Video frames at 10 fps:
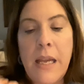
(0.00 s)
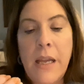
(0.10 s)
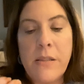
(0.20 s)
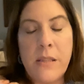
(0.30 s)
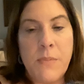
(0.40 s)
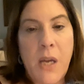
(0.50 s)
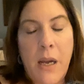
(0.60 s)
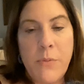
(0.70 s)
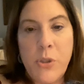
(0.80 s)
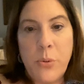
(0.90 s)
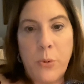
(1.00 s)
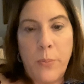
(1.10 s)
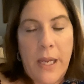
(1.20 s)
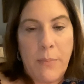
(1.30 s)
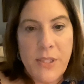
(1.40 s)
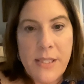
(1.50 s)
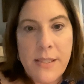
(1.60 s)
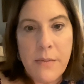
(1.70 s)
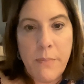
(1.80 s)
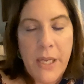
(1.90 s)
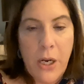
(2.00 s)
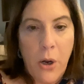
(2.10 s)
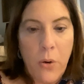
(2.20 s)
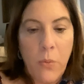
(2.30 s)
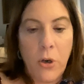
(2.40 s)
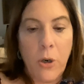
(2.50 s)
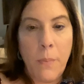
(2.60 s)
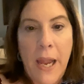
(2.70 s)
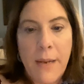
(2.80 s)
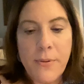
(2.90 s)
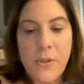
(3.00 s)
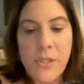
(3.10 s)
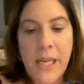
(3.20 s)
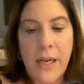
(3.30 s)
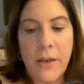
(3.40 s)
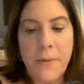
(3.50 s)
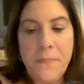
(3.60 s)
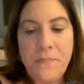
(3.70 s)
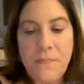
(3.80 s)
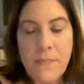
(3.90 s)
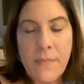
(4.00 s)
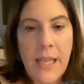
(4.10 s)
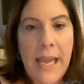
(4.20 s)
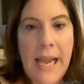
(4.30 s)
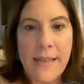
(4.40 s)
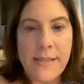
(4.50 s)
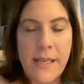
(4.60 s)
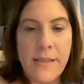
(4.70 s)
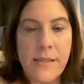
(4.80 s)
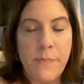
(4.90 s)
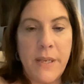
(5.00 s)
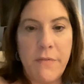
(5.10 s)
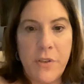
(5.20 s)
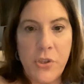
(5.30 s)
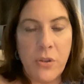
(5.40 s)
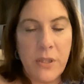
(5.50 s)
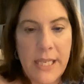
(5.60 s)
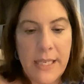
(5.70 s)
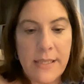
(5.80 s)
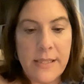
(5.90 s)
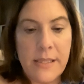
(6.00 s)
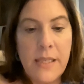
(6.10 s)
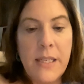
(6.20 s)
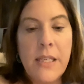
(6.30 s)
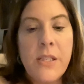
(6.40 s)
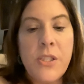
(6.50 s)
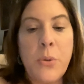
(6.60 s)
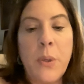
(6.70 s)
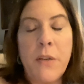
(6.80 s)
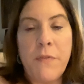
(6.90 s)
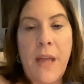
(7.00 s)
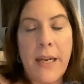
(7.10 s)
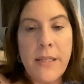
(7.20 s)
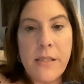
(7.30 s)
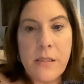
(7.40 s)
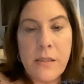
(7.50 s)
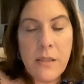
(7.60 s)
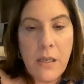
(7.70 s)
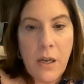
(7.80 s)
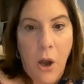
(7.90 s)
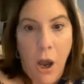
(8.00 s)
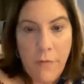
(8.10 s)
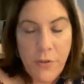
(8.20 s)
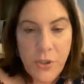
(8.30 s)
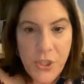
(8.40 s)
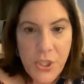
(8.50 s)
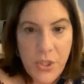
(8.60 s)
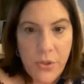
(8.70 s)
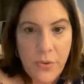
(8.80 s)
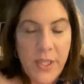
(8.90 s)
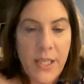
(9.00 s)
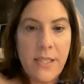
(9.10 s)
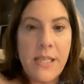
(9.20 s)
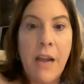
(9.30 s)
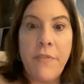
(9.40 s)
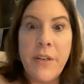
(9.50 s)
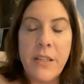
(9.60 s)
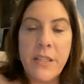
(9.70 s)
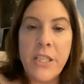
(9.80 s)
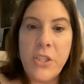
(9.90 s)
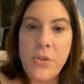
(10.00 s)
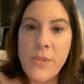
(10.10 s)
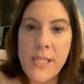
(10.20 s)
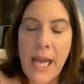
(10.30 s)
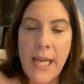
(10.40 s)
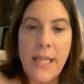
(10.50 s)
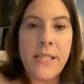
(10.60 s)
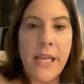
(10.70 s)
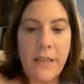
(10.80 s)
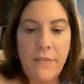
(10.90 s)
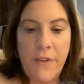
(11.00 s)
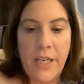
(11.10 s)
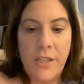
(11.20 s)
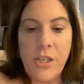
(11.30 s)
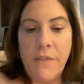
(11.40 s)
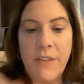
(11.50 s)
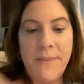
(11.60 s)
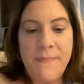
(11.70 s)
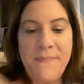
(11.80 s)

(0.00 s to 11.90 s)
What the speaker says: Sometimes you will be able to submit homework or papers there, access beneficial links. So if that is offered to you, then definitely use that and take advantage of it.